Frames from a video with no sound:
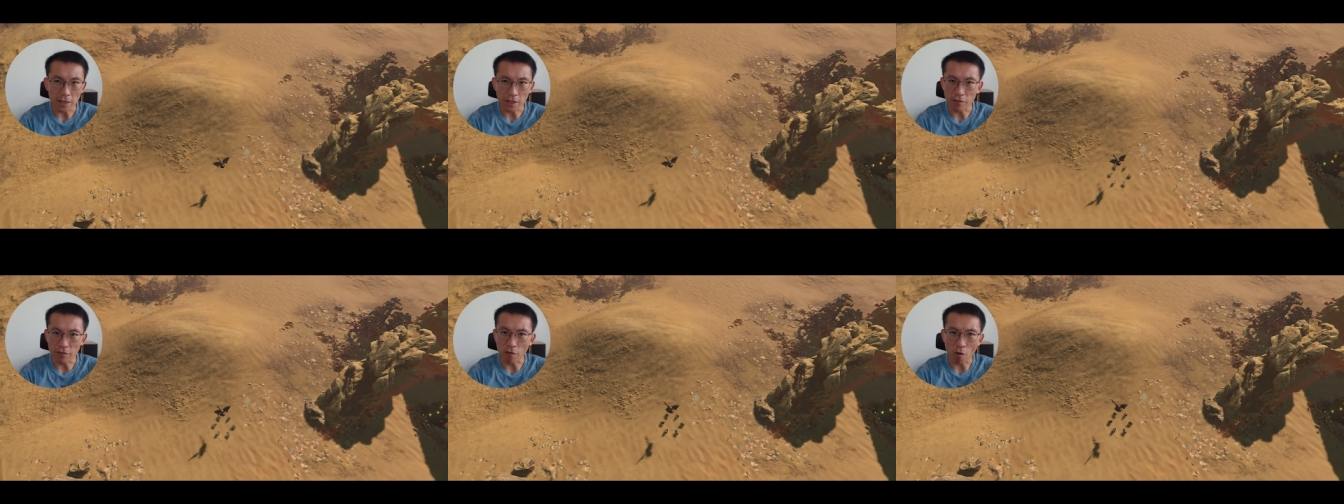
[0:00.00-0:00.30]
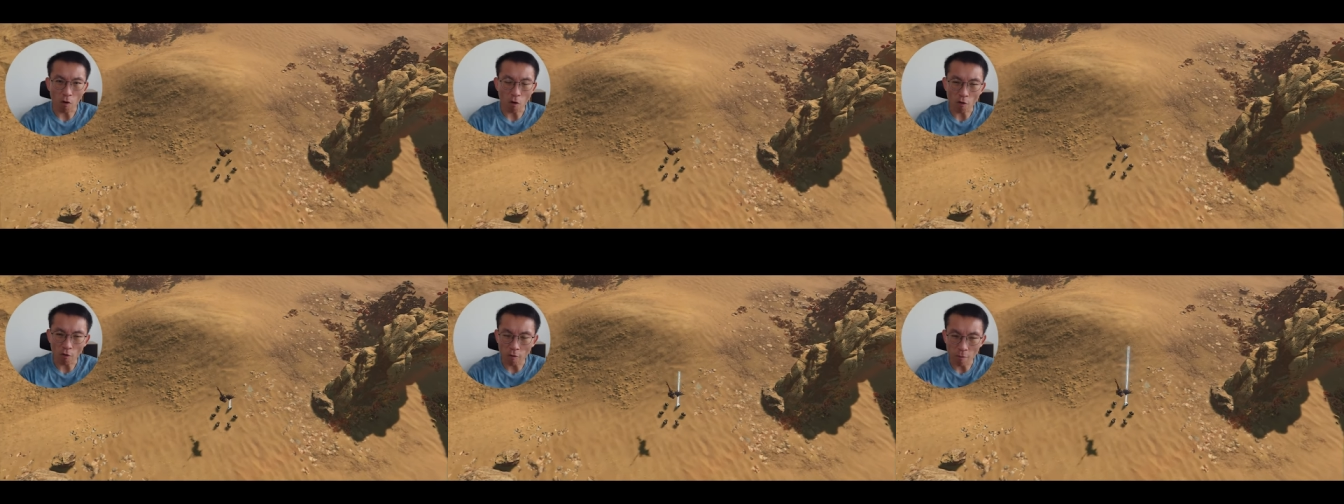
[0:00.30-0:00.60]

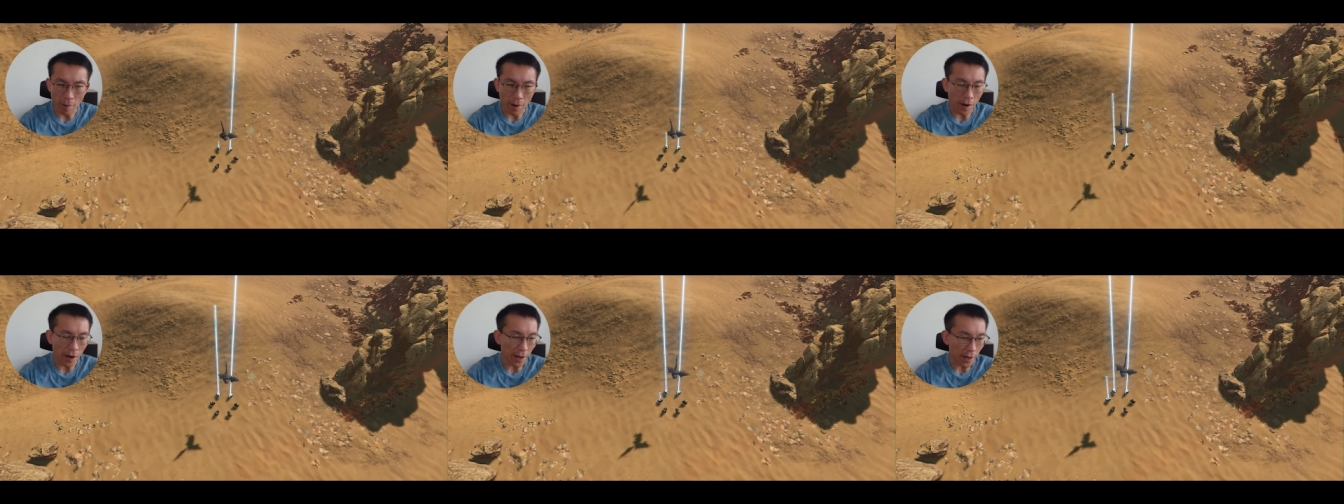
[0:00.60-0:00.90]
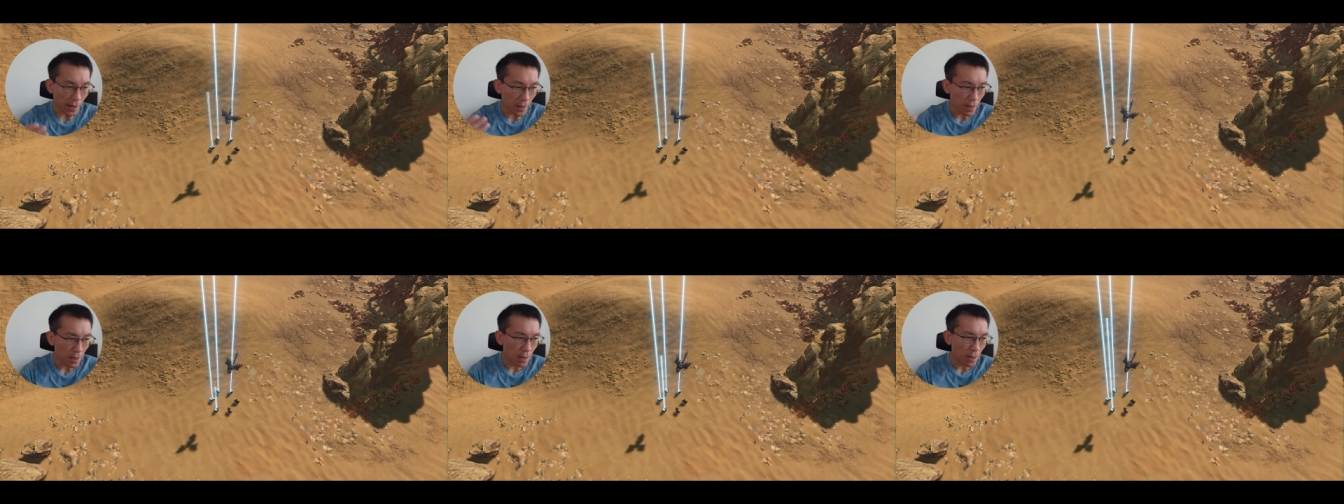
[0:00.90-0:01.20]
evolve
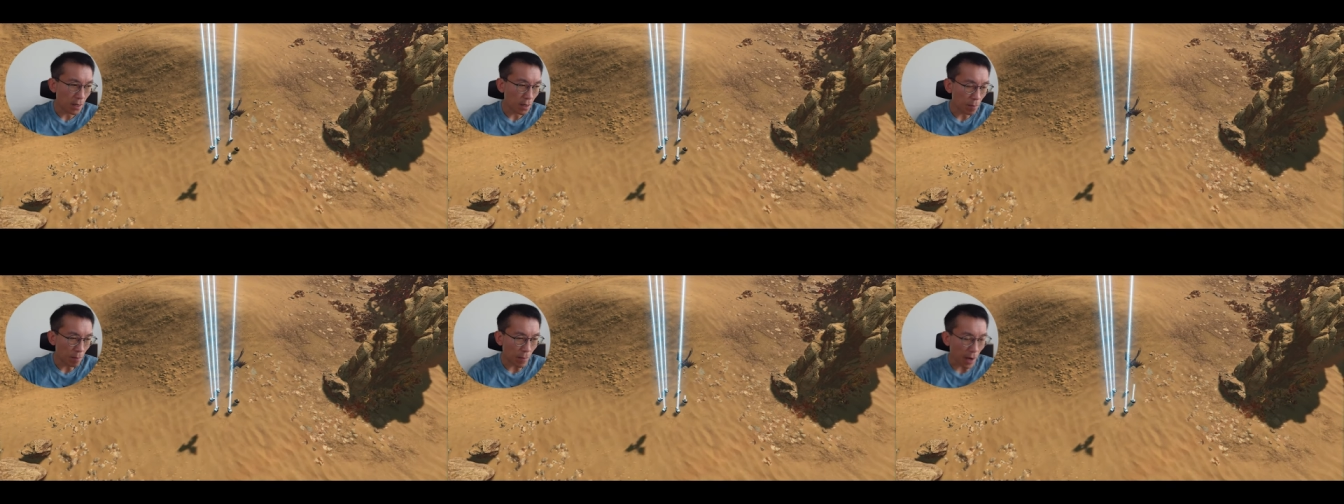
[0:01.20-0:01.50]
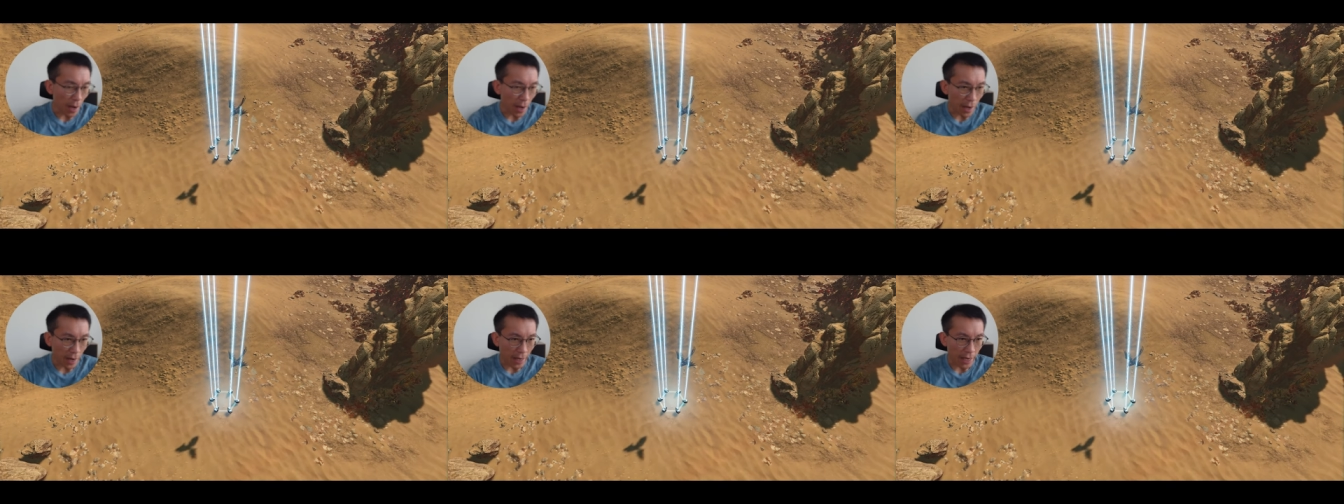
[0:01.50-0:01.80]
my
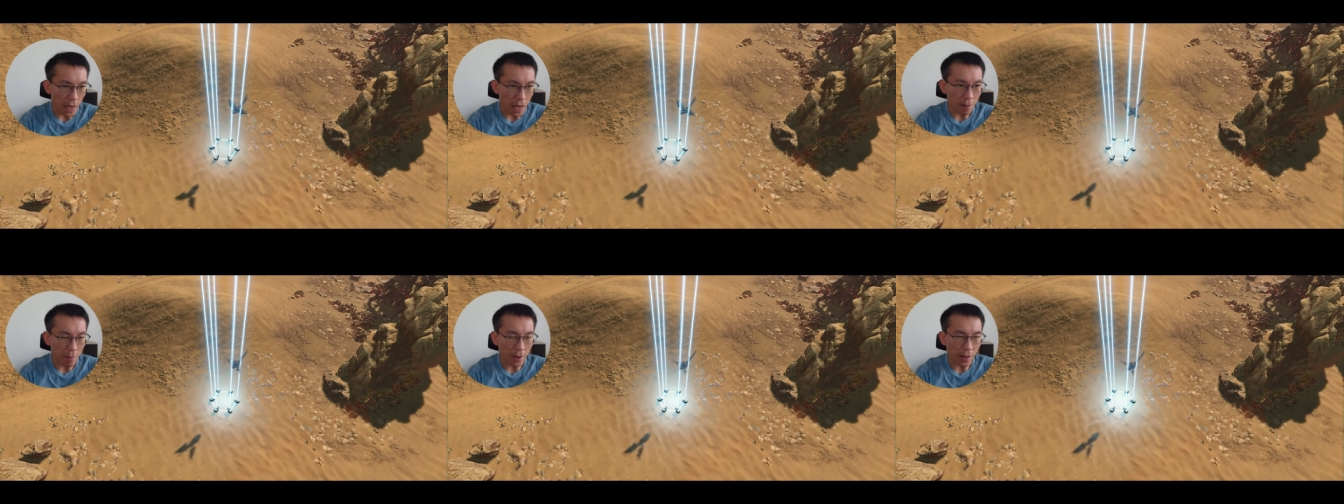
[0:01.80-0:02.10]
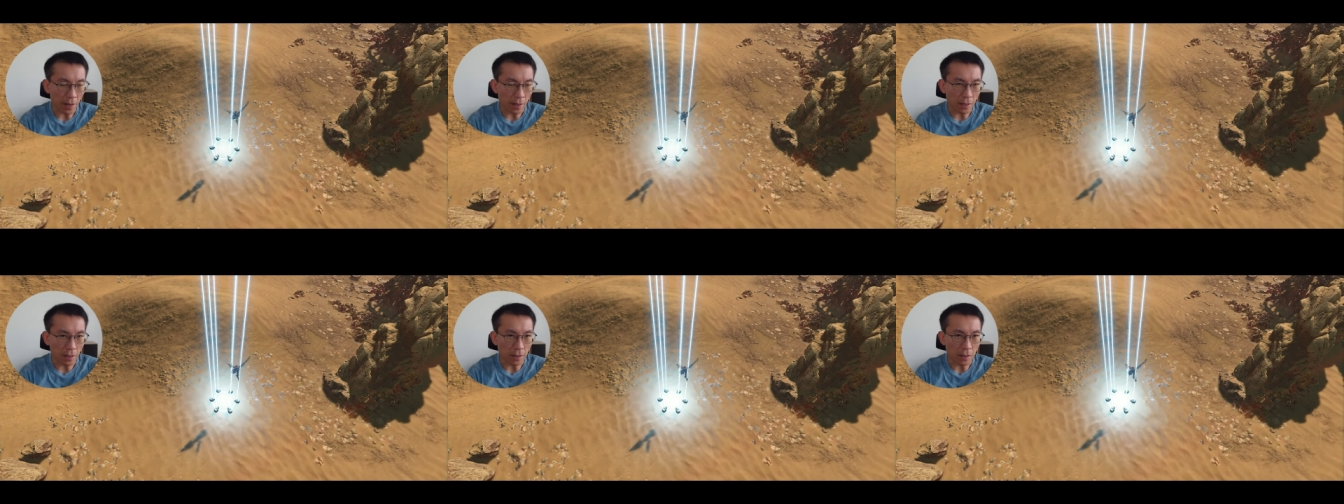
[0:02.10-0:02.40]
my uh,
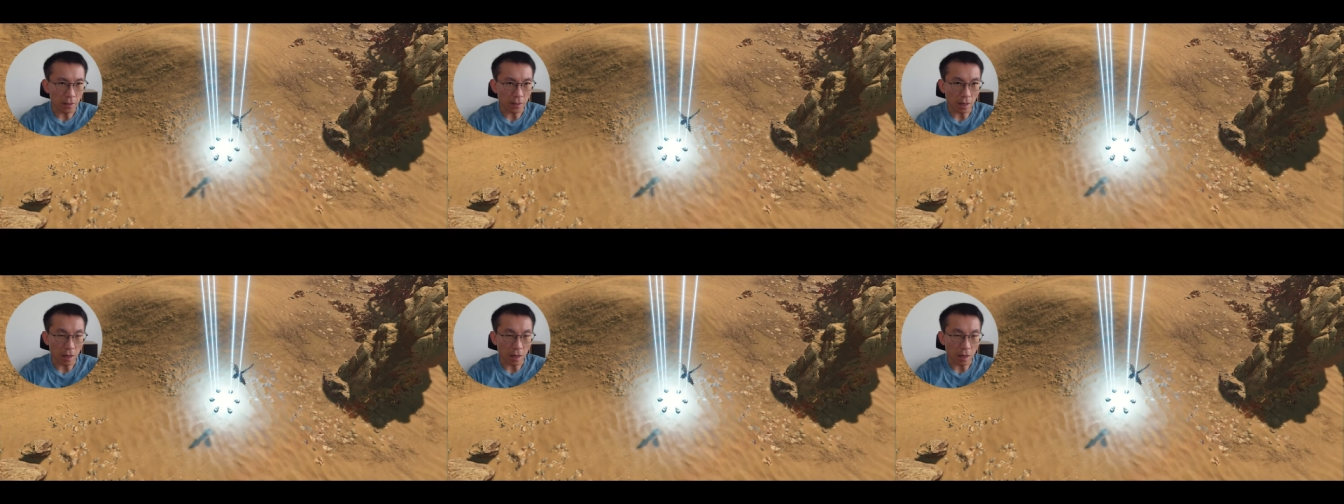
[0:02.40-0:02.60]
gaming,